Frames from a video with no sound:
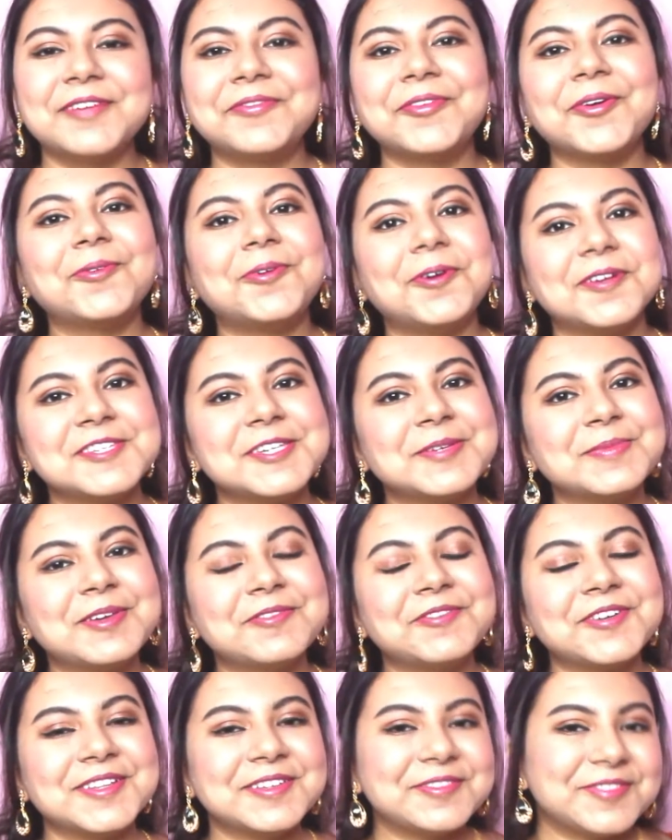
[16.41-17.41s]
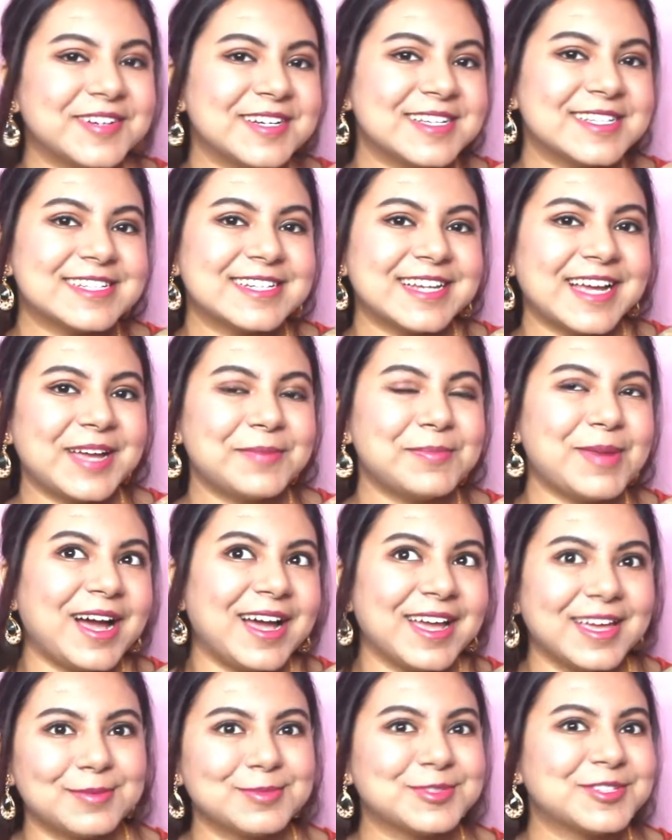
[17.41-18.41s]
If you're watching me for the first time,
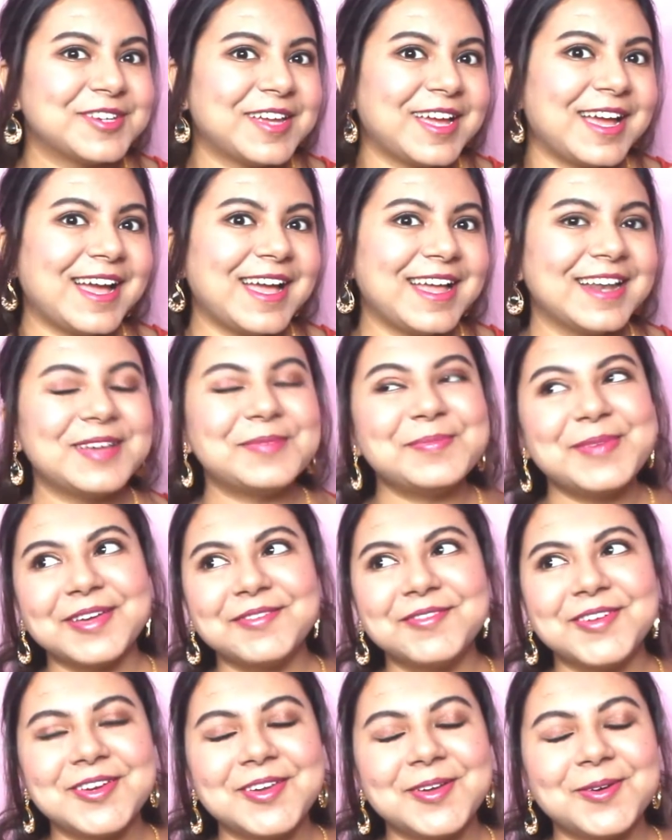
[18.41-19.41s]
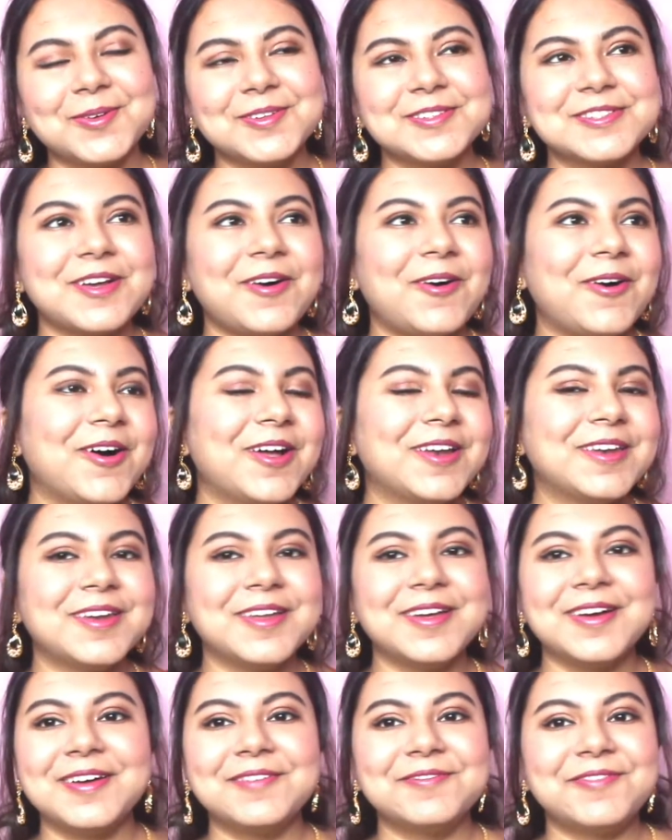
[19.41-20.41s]
I am Shreya and I make videos
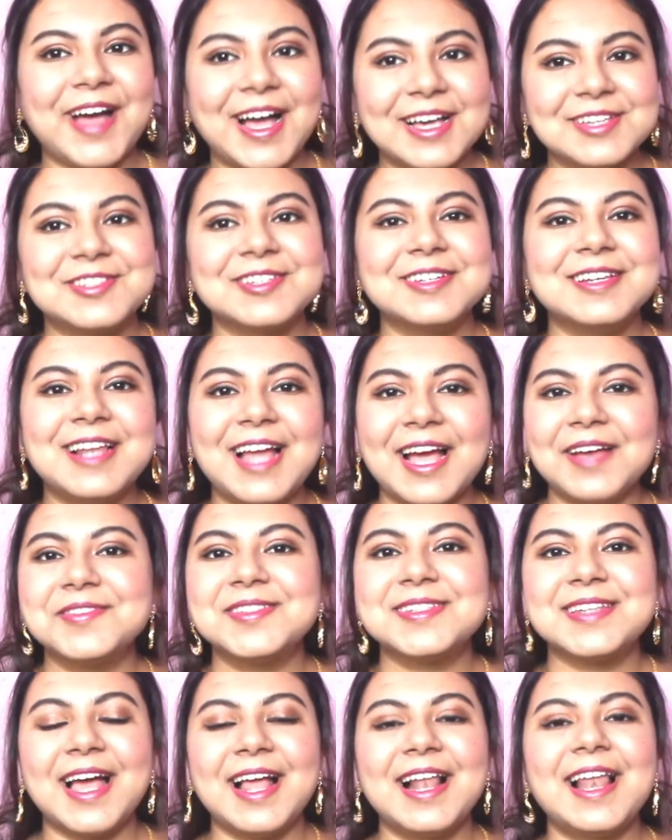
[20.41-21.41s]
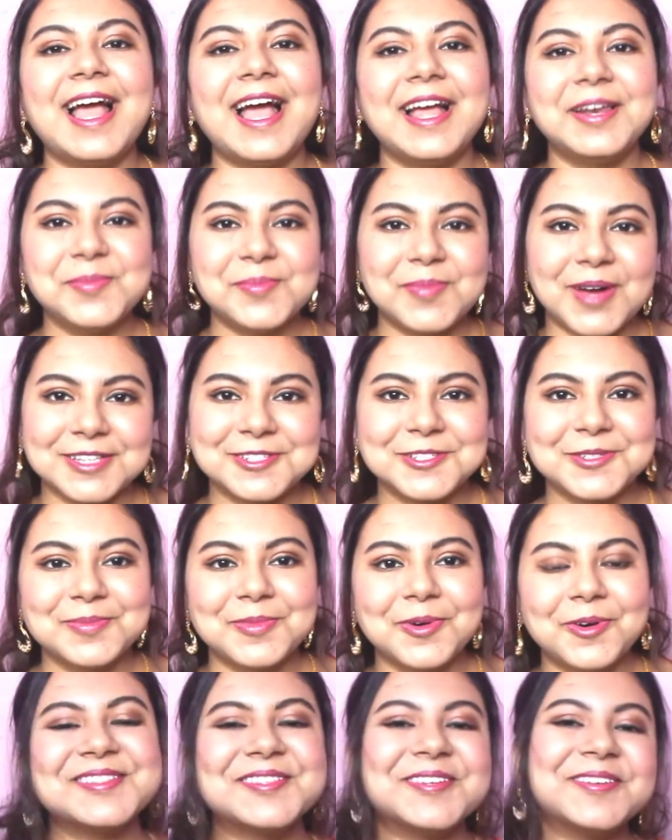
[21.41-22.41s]
on fashion, lifestyle and much
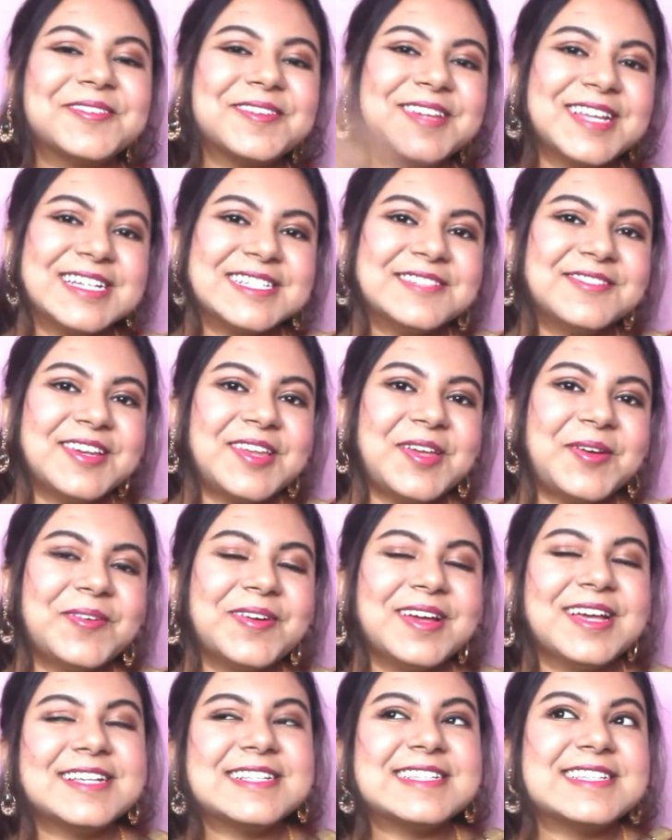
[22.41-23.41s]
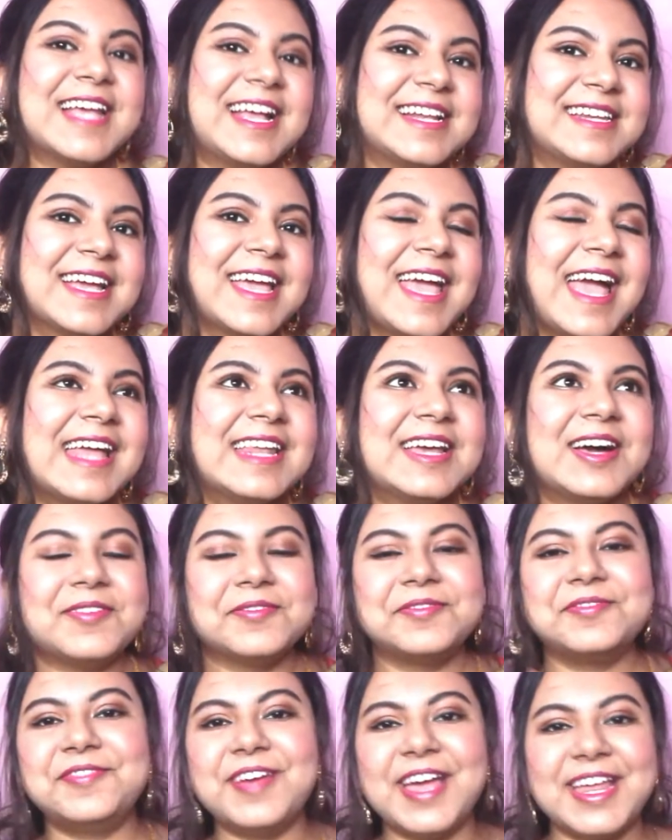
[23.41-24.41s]
more. So today's video is yet again
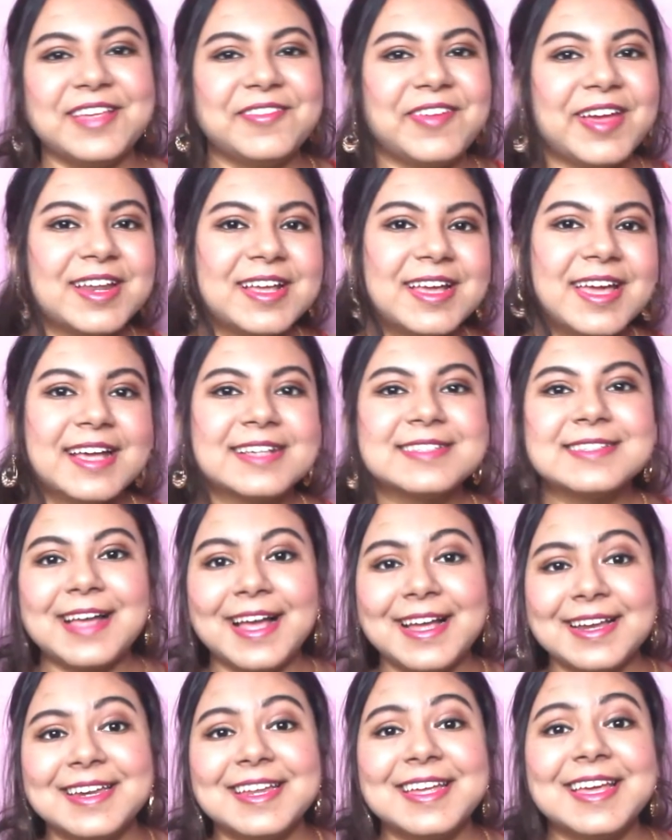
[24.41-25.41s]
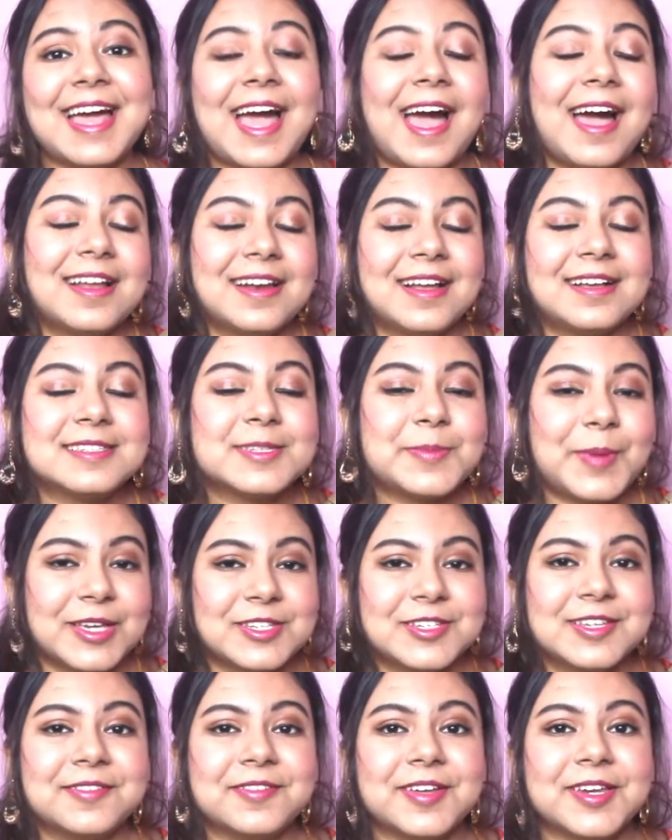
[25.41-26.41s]
a very exciting and a
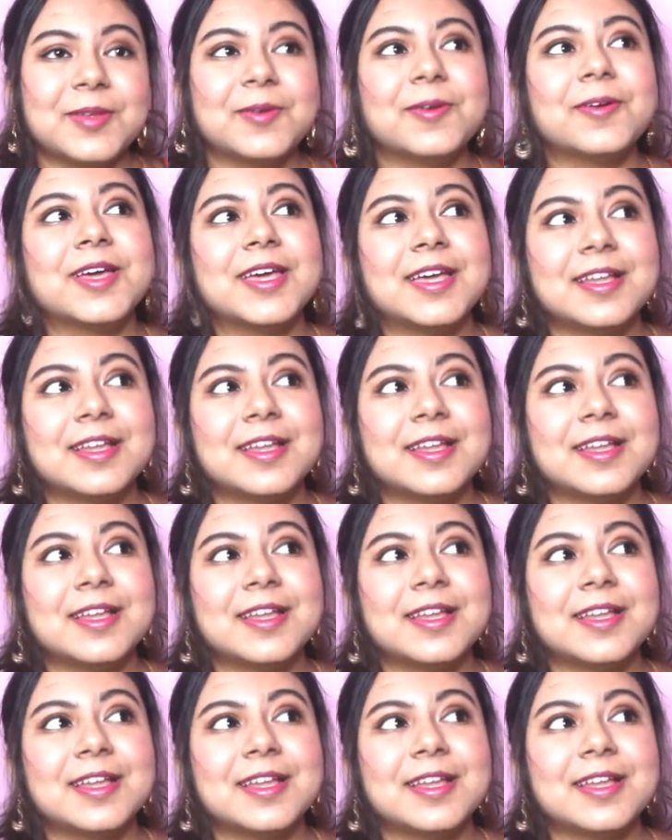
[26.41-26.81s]
special video.